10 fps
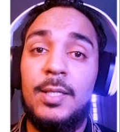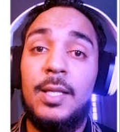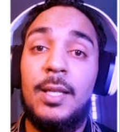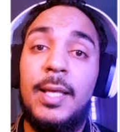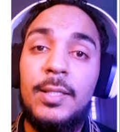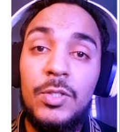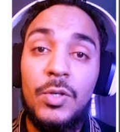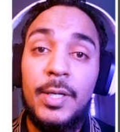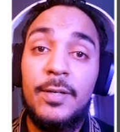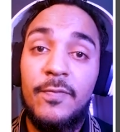Let your
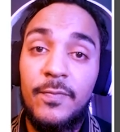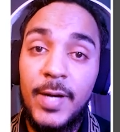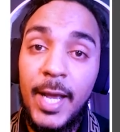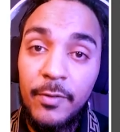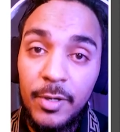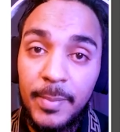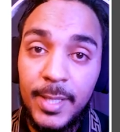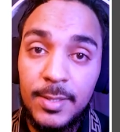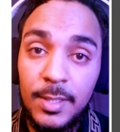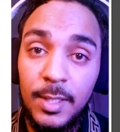
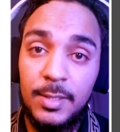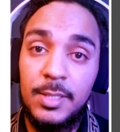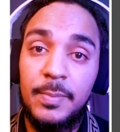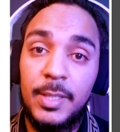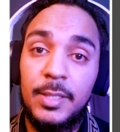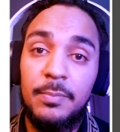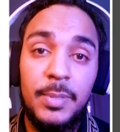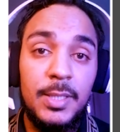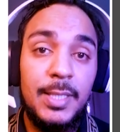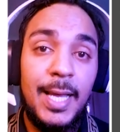environment ultimately
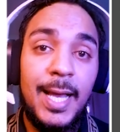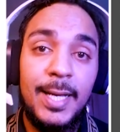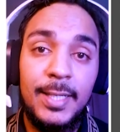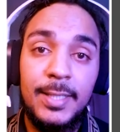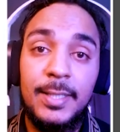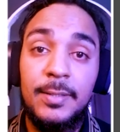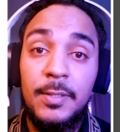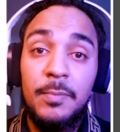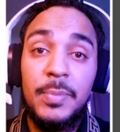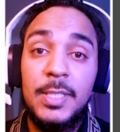be the anchor
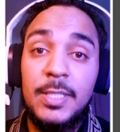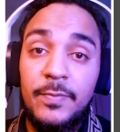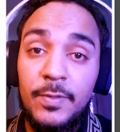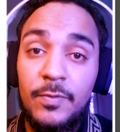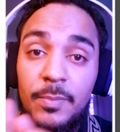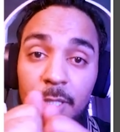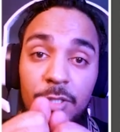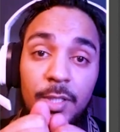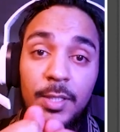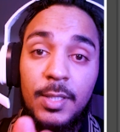piece of
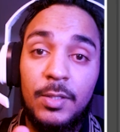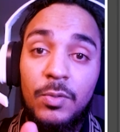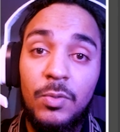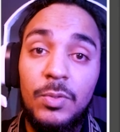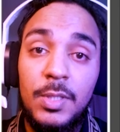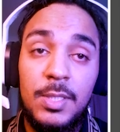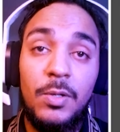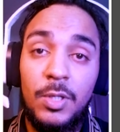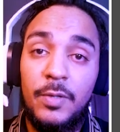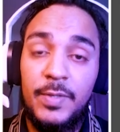information that holds
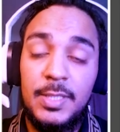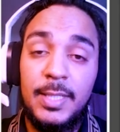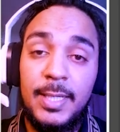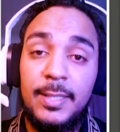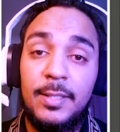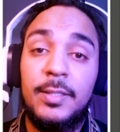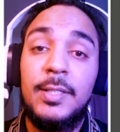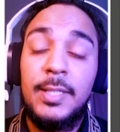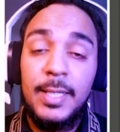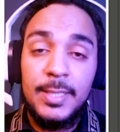all of it together.
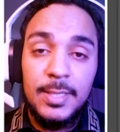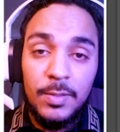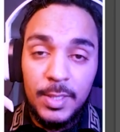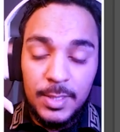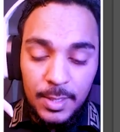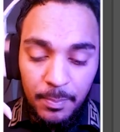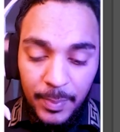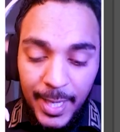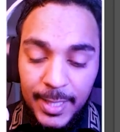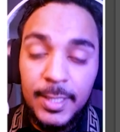It's the
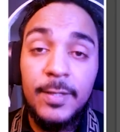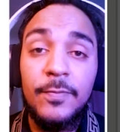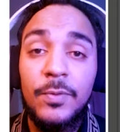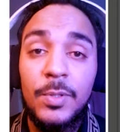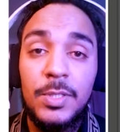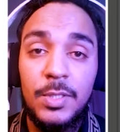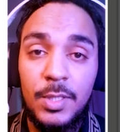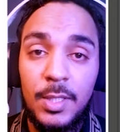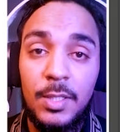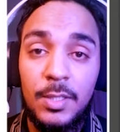binding force to
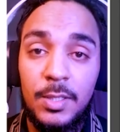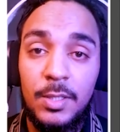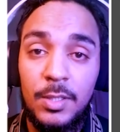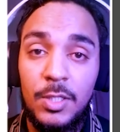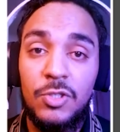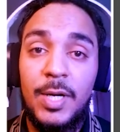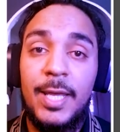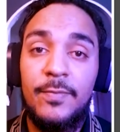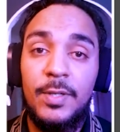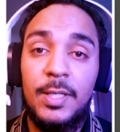the
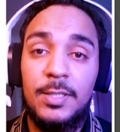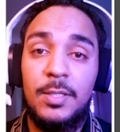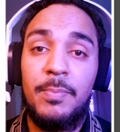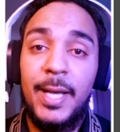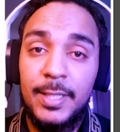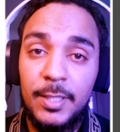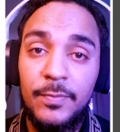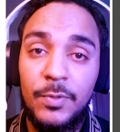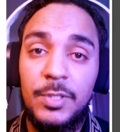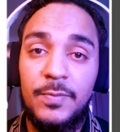driver. It's the binding
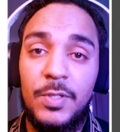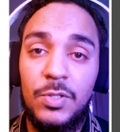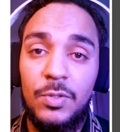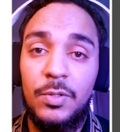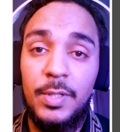force of the story.